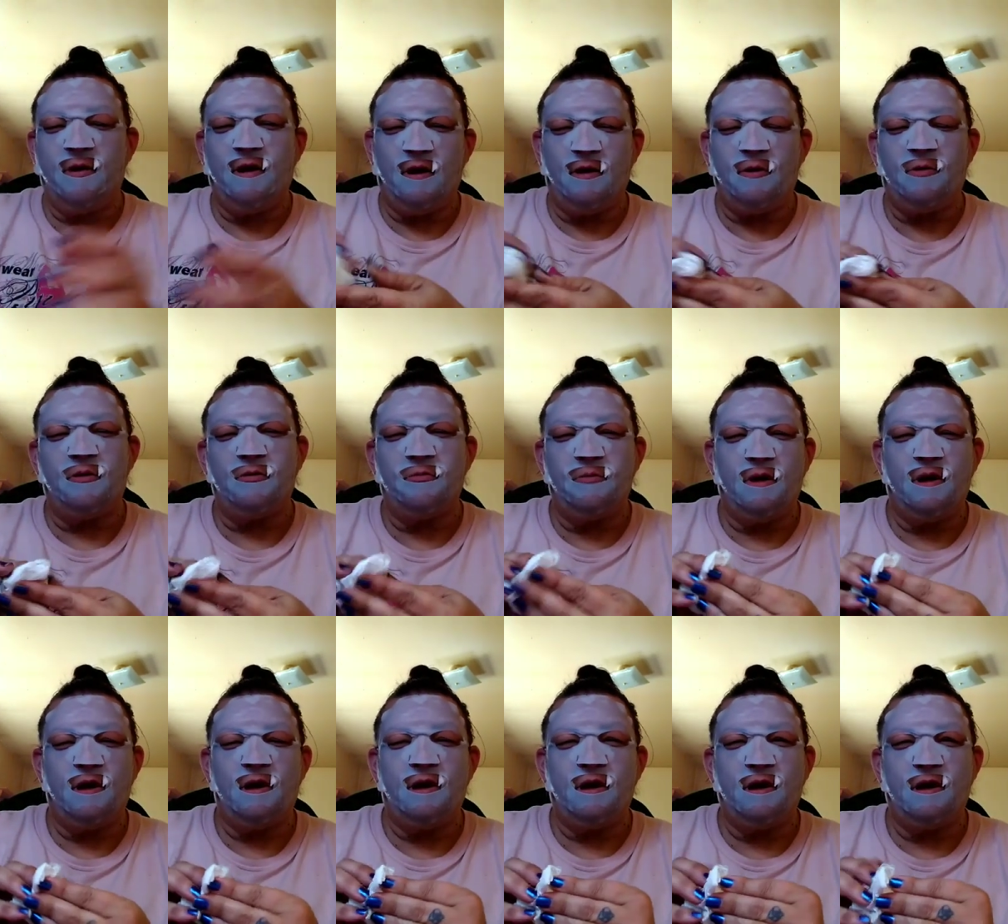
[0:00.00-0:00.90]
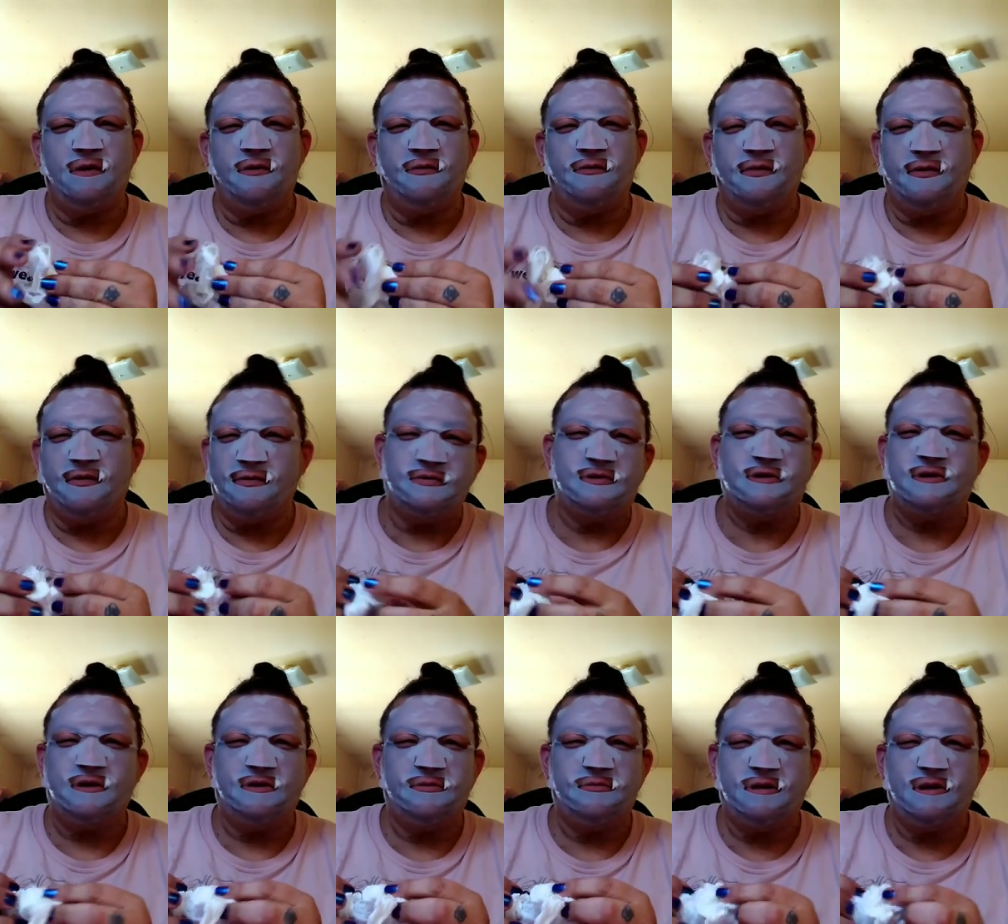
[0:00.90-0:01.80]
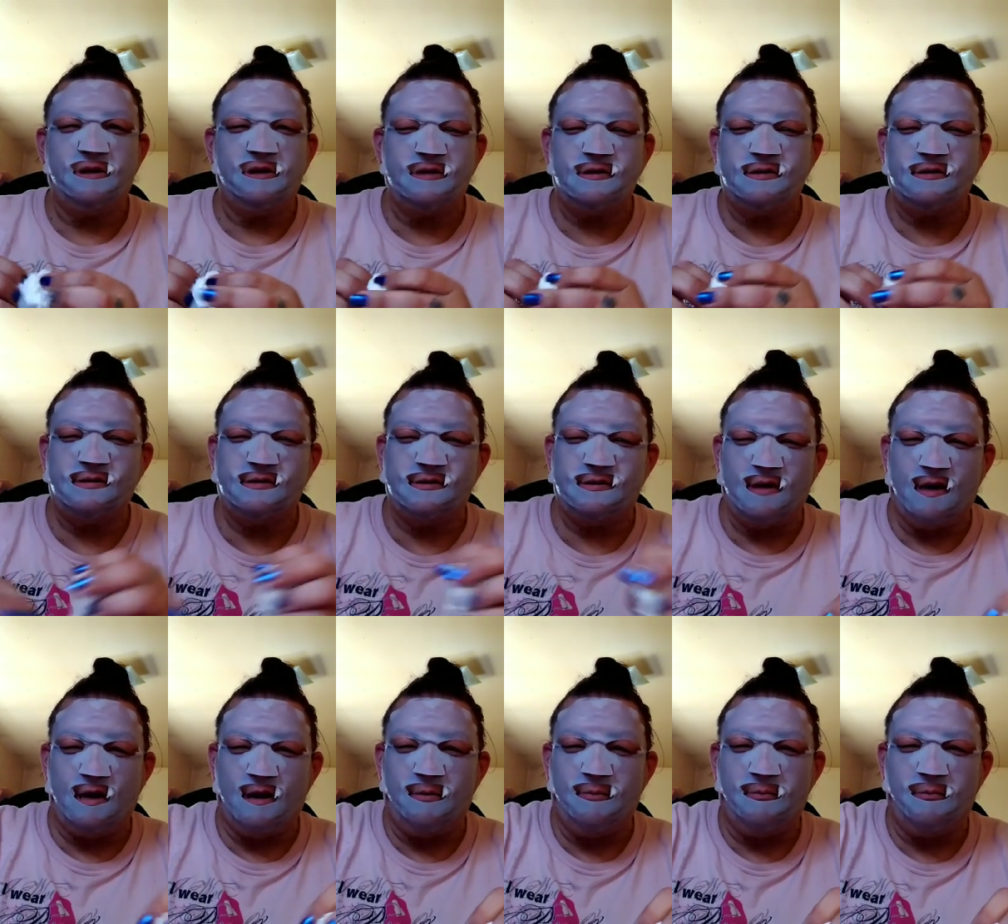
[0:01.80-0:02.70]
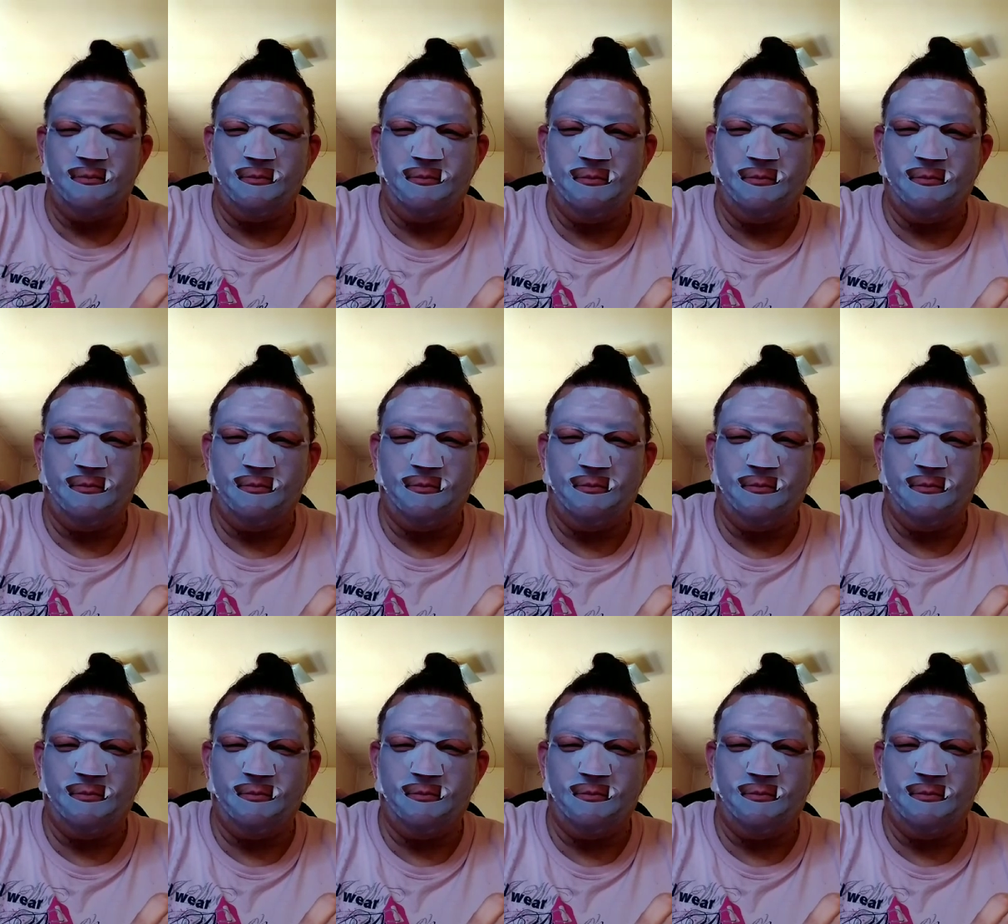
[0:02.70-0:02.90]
back when my 15 minutes is up.